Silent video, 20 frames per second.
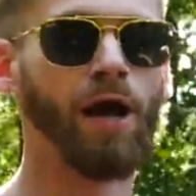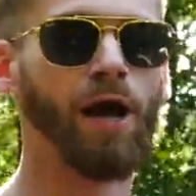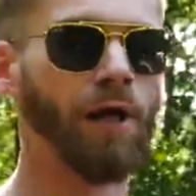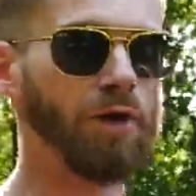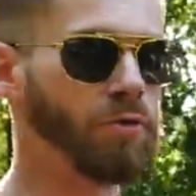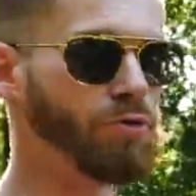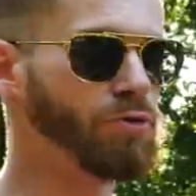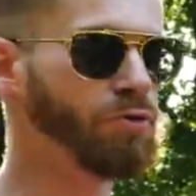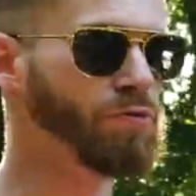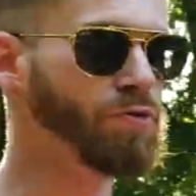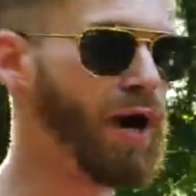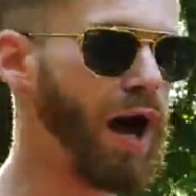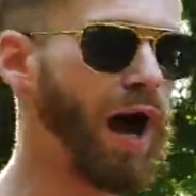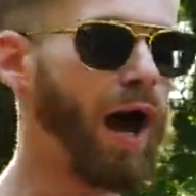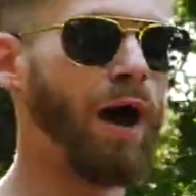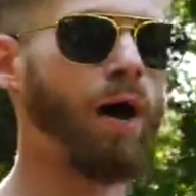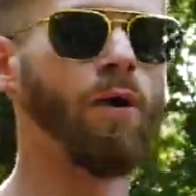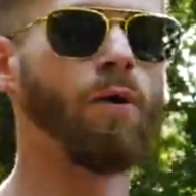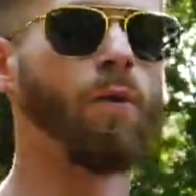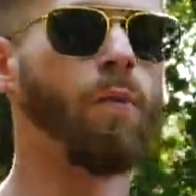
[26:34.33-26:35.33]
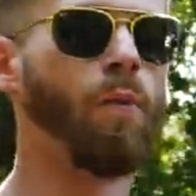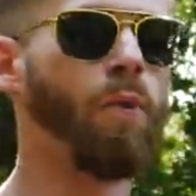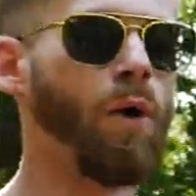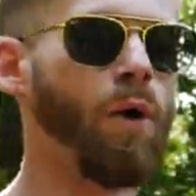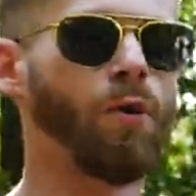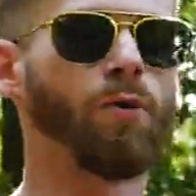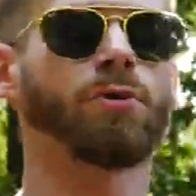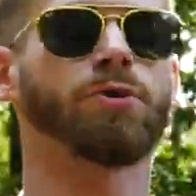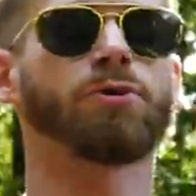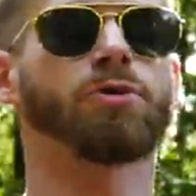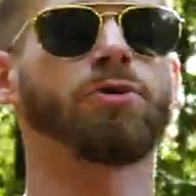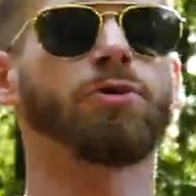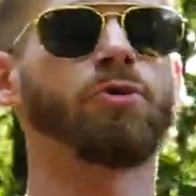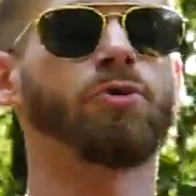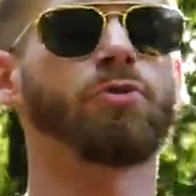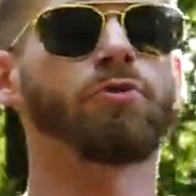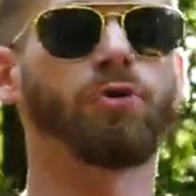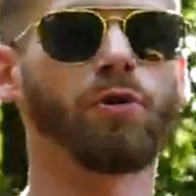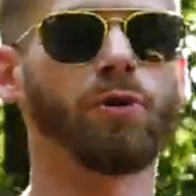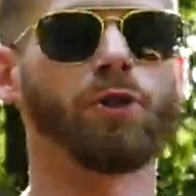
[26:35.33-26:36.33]
You do not want
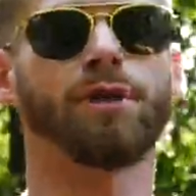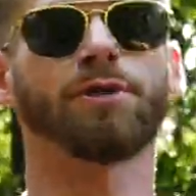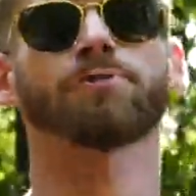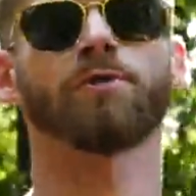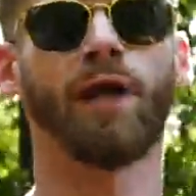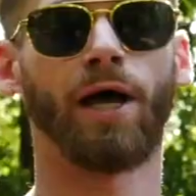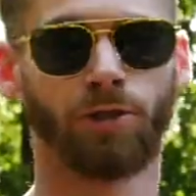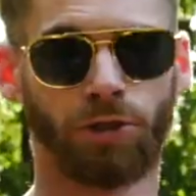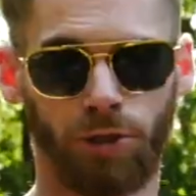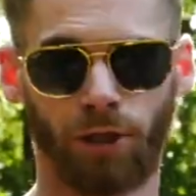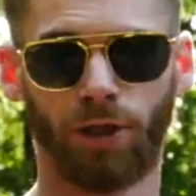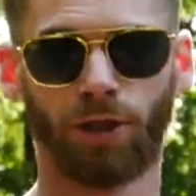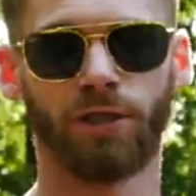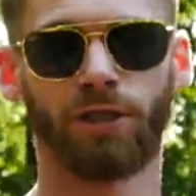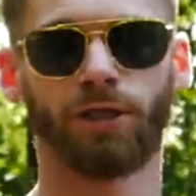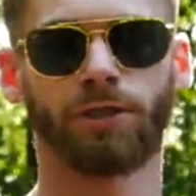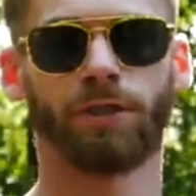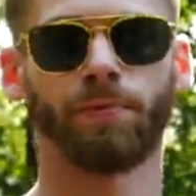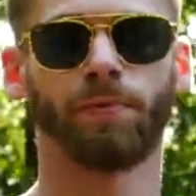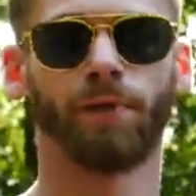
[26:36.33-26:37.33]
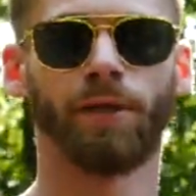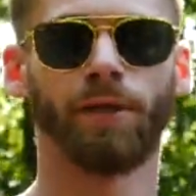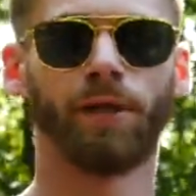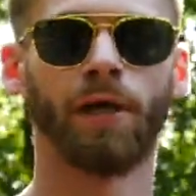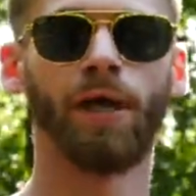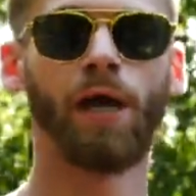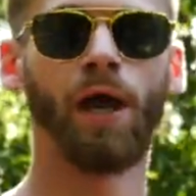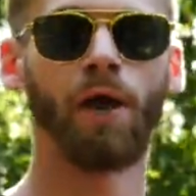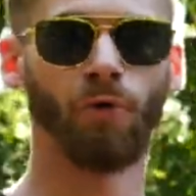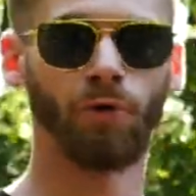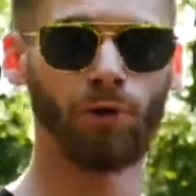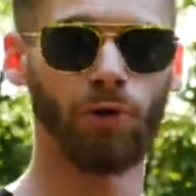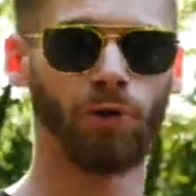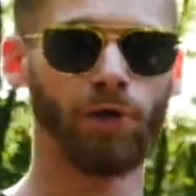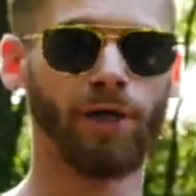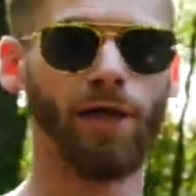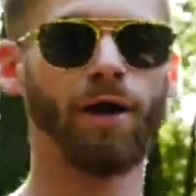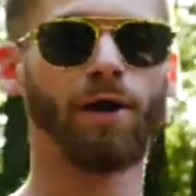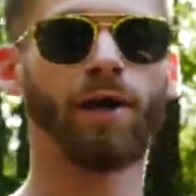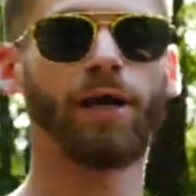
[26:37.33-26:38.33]
to do this without trigger discipline. When you're
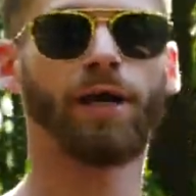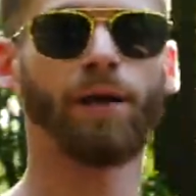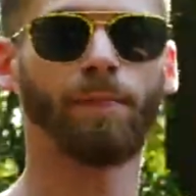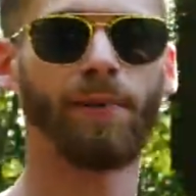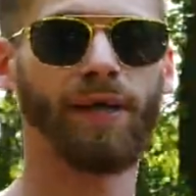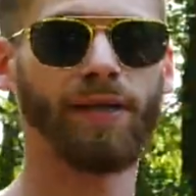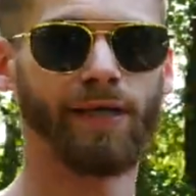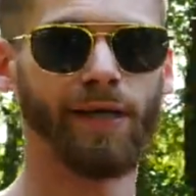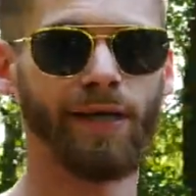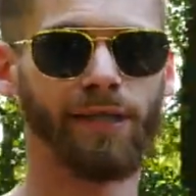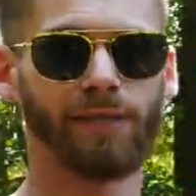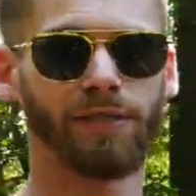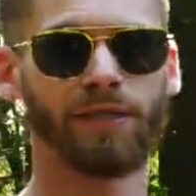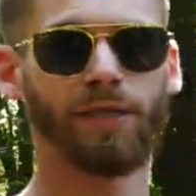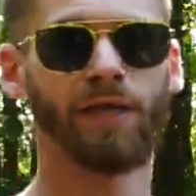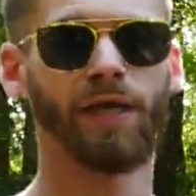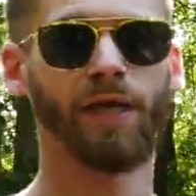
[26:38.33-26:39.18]
carrying appendix,